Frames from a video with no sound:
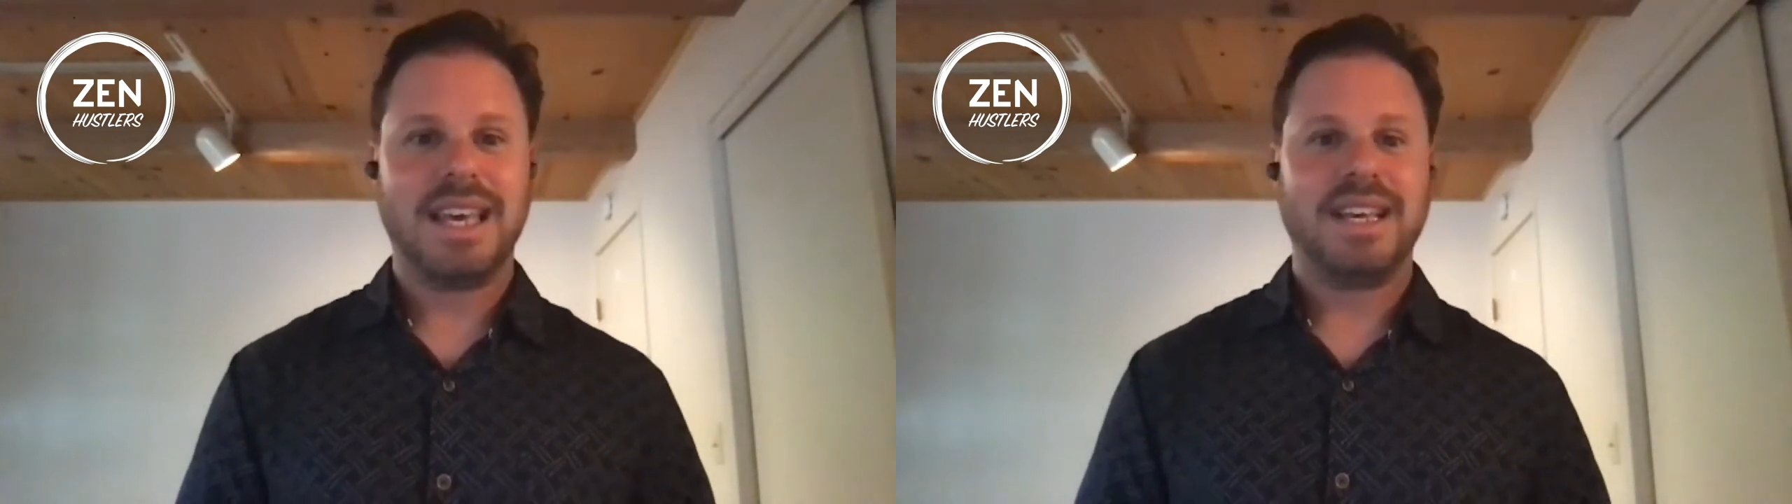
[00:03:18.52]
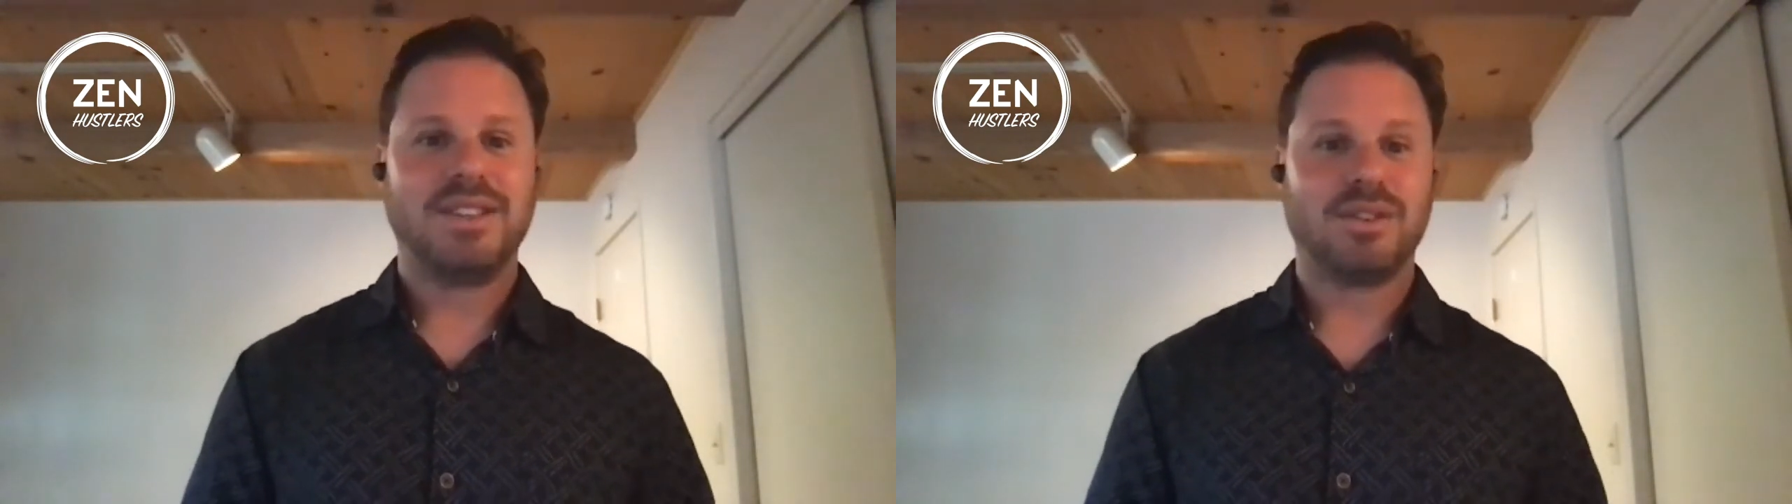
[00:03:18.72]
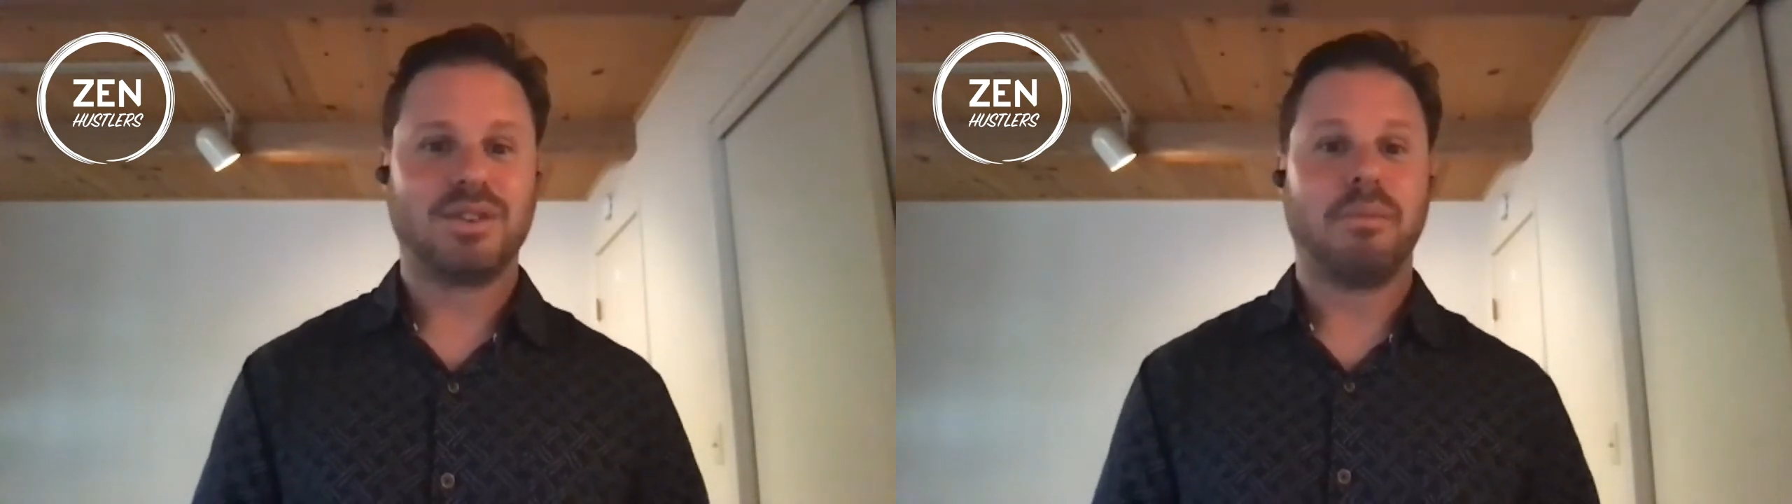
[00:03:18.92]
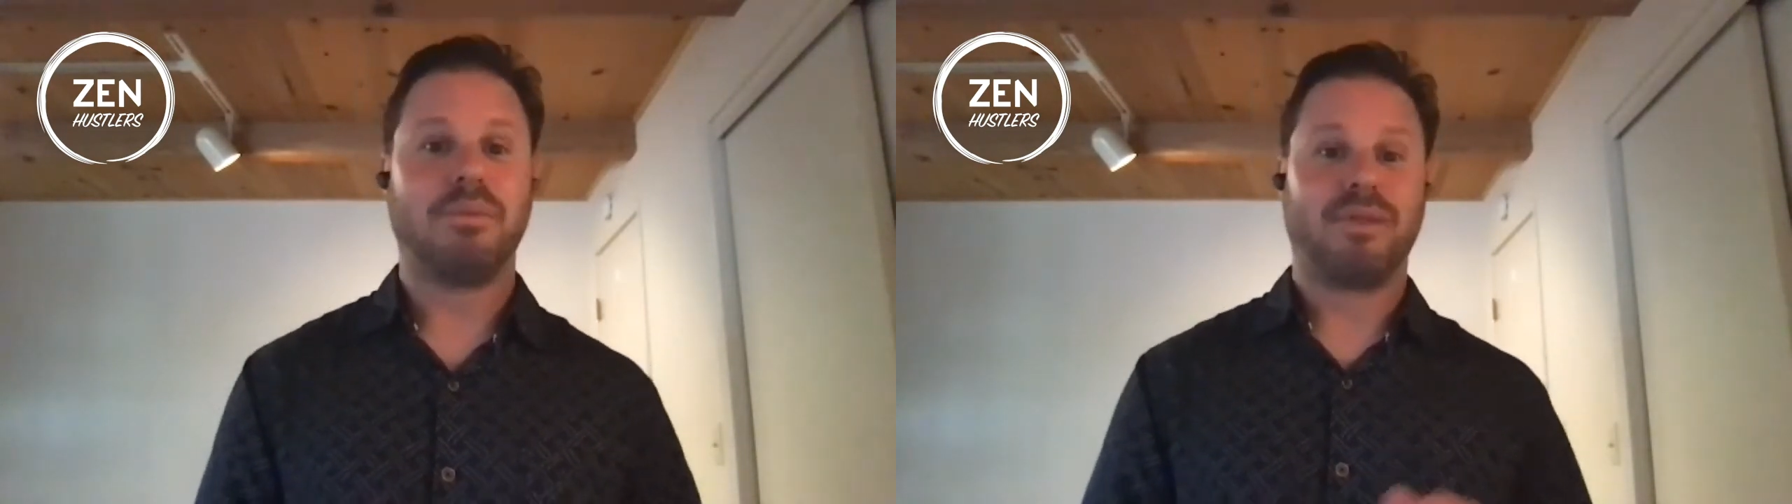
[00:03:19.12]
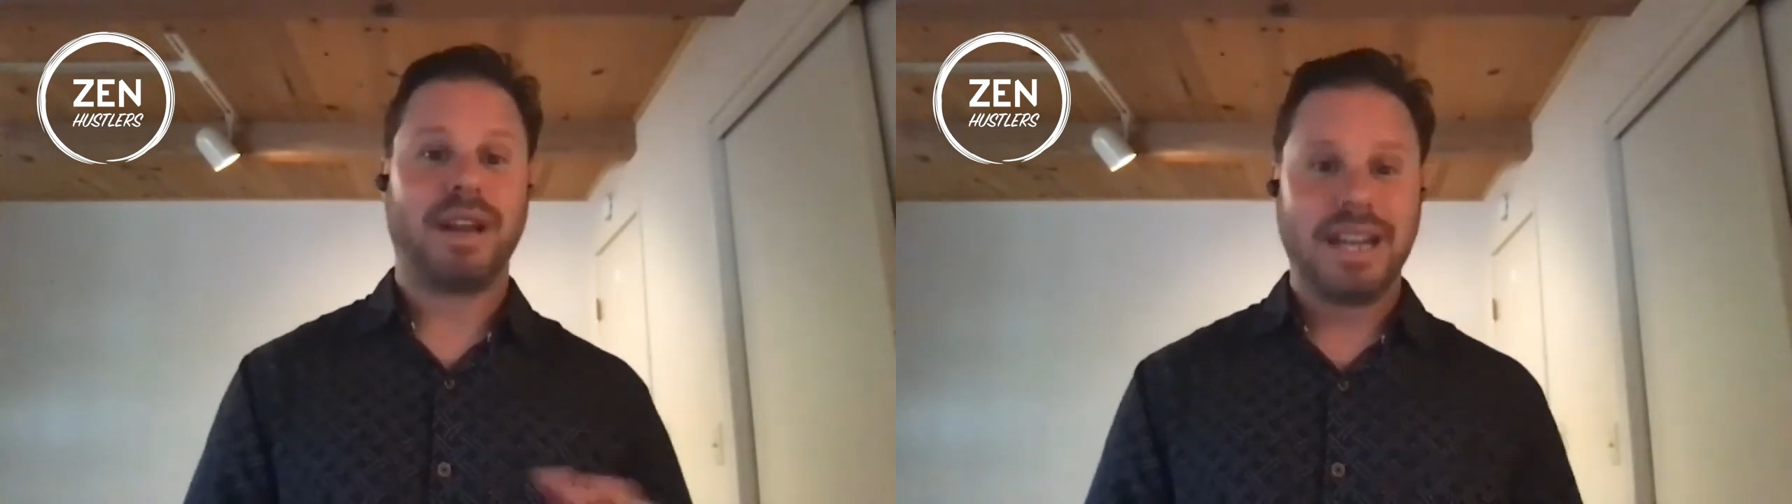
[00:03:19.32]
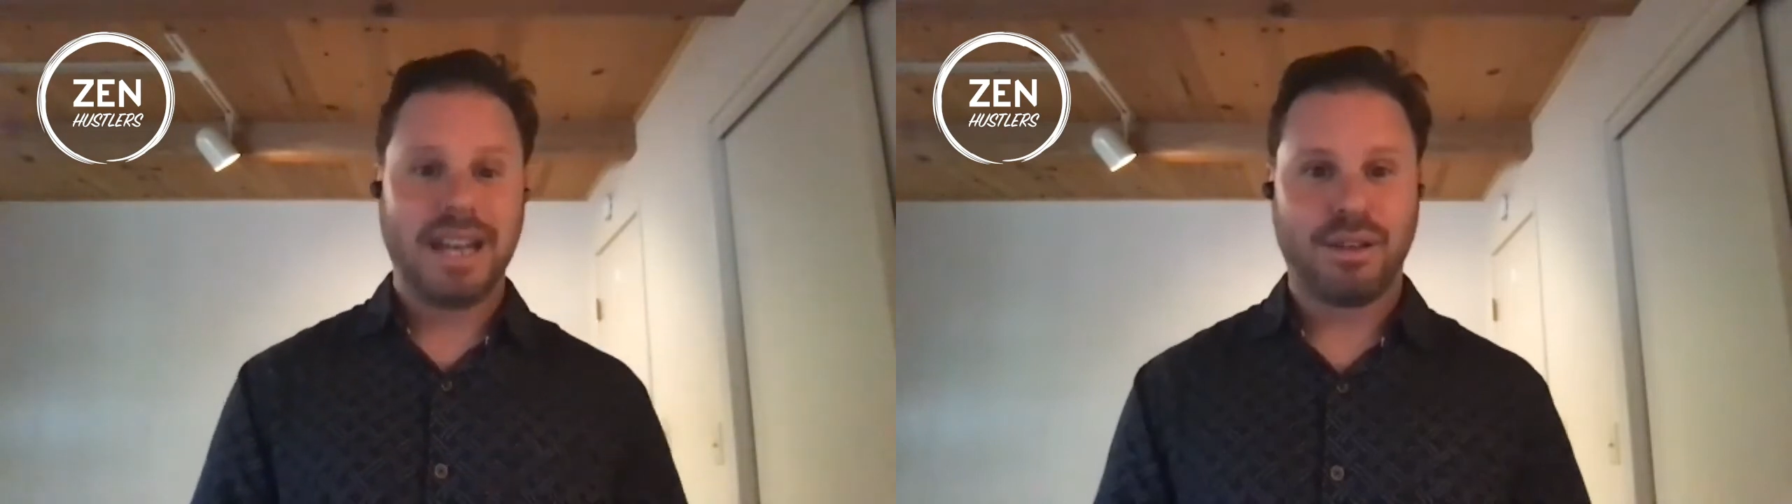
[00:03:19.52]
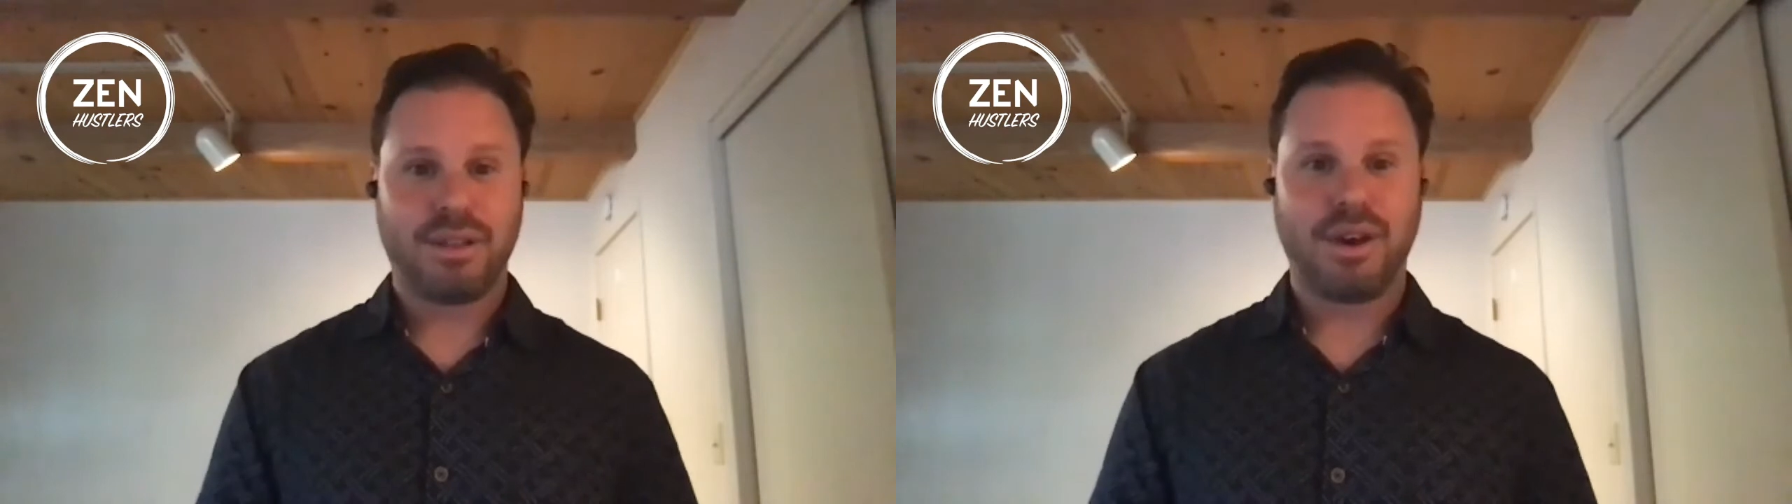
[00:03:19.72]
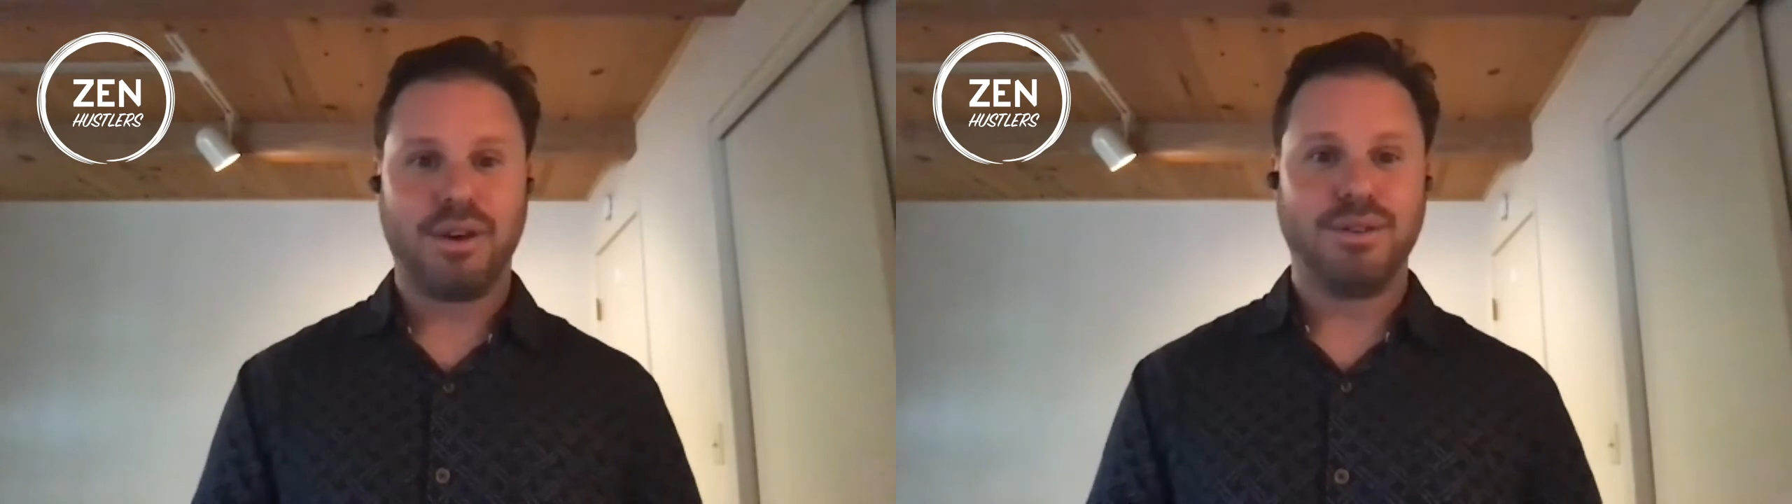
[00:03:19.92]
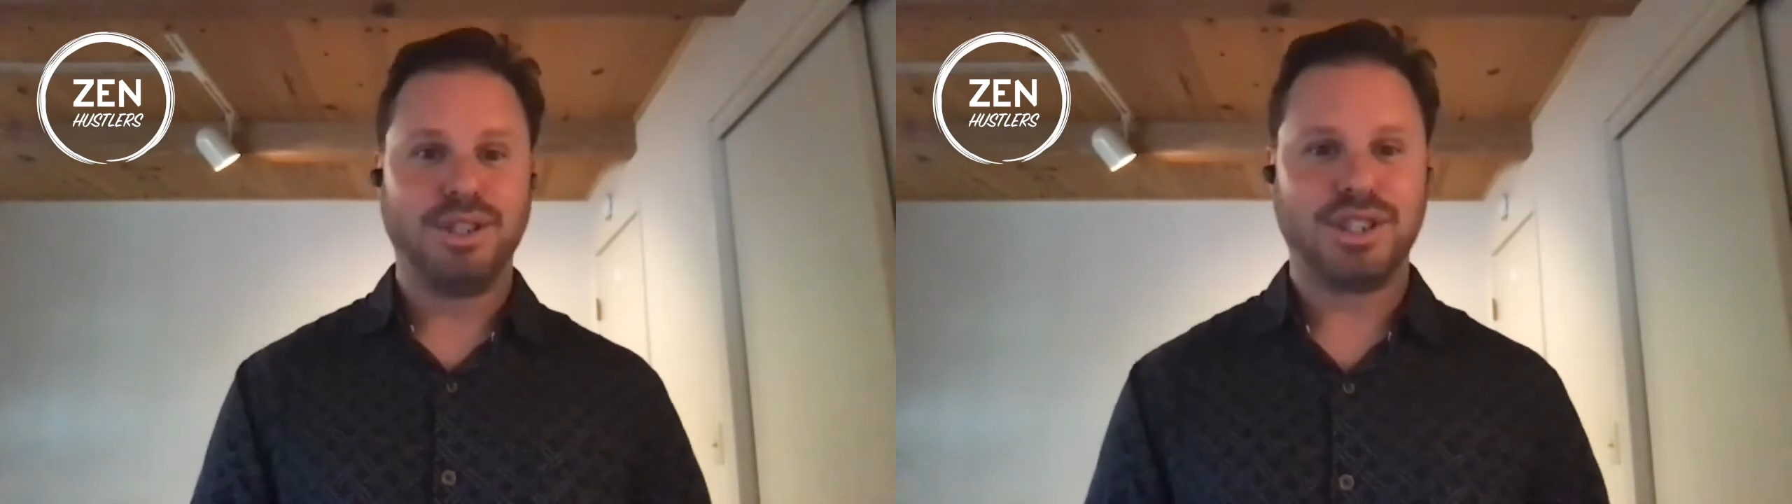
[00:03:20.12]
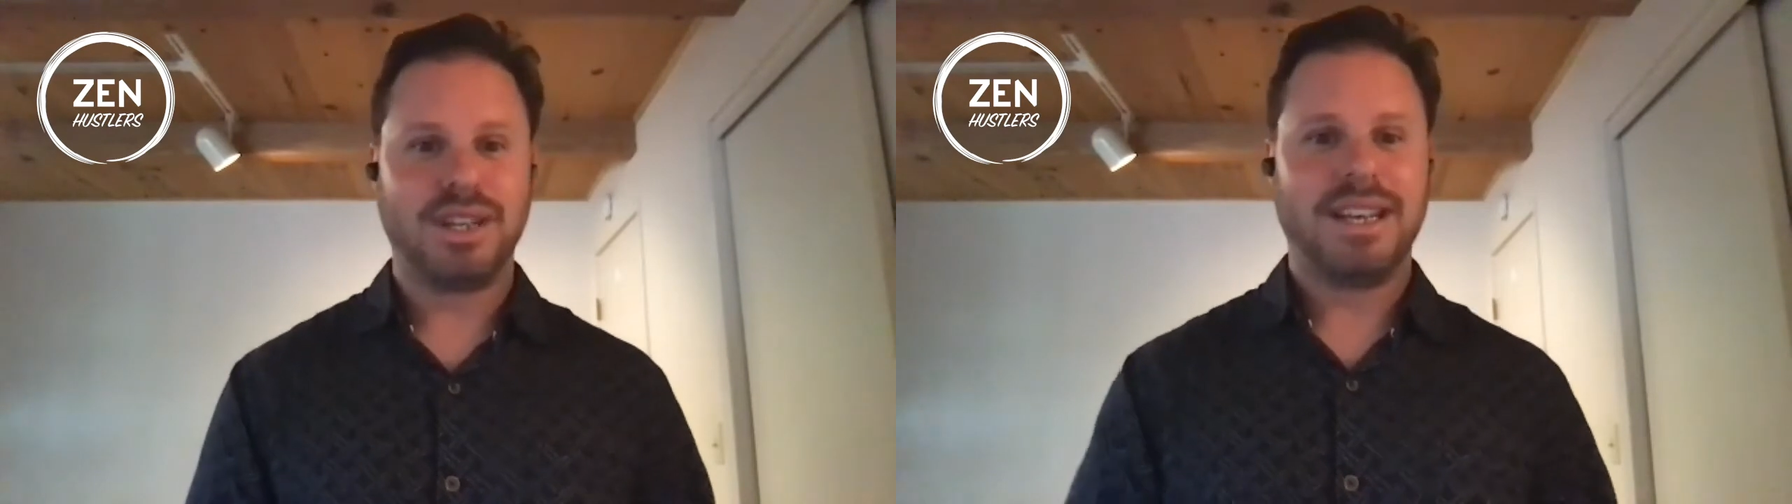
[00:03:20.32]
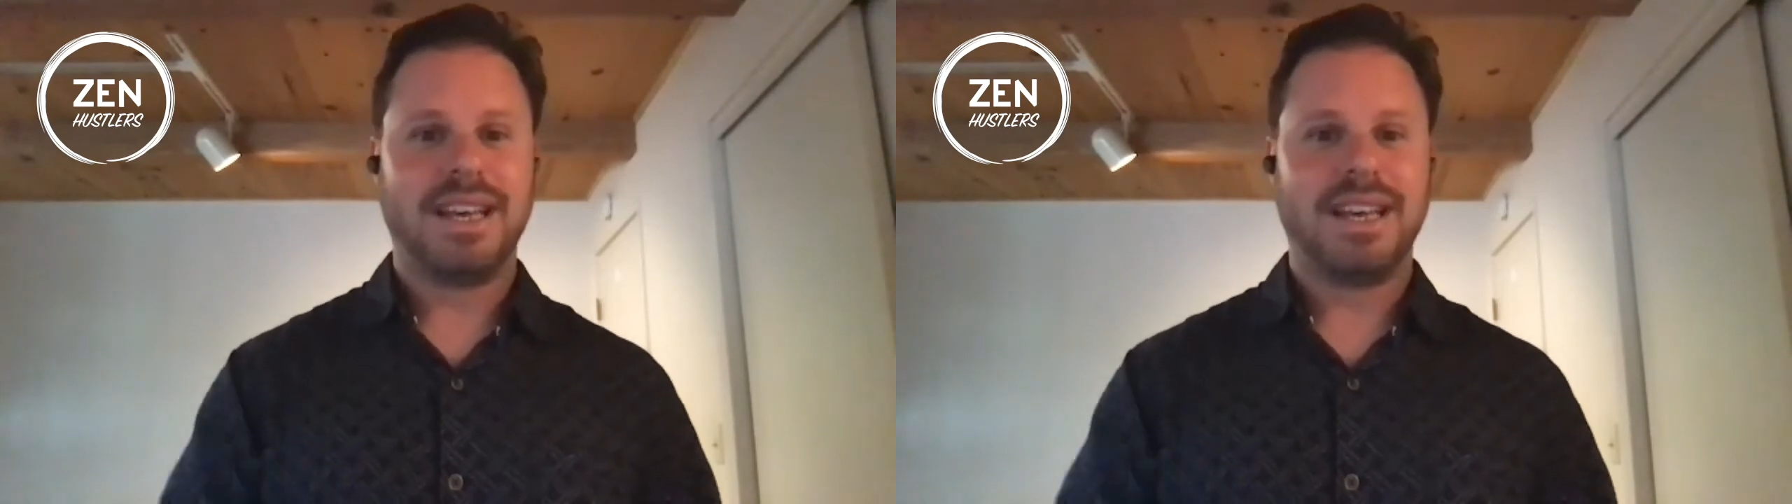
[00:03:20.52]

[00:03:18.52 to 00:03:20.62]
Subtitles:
He's also a brain health coach,